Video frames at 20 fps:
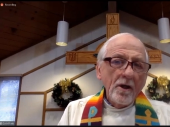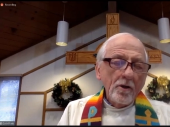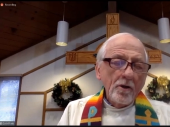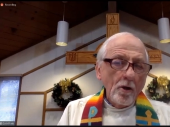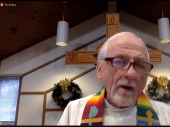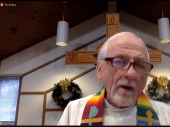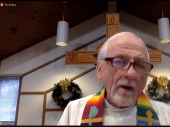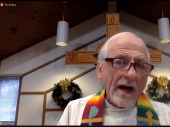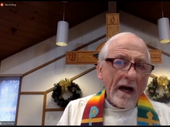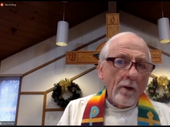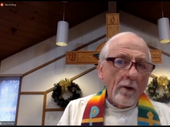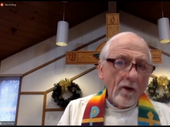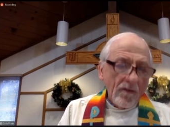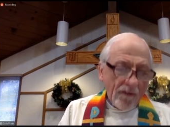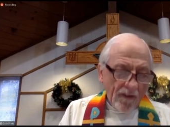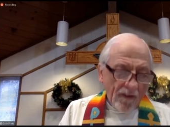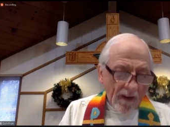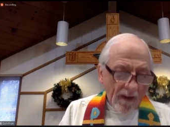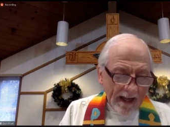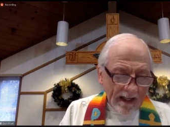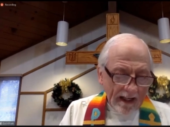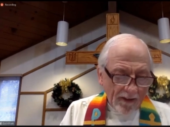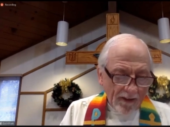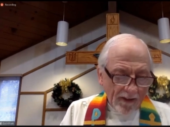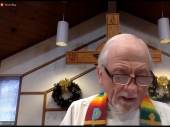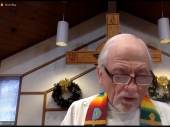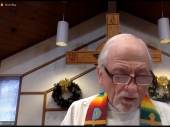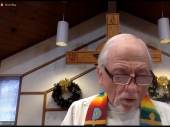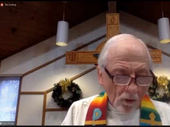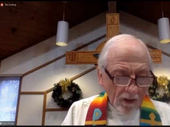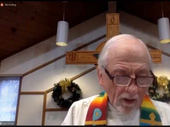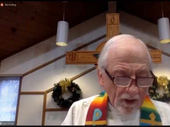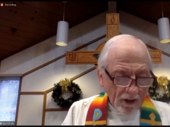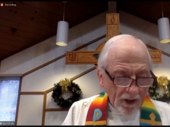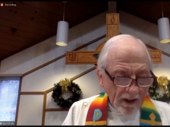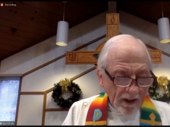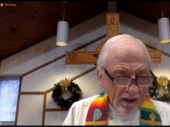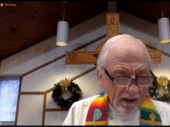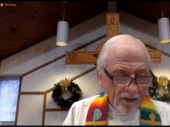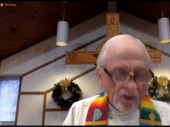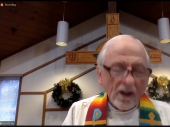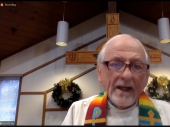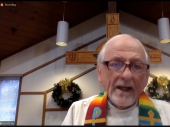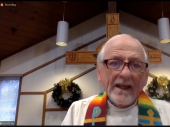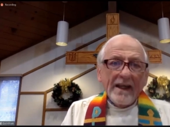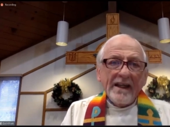to our faith as Christians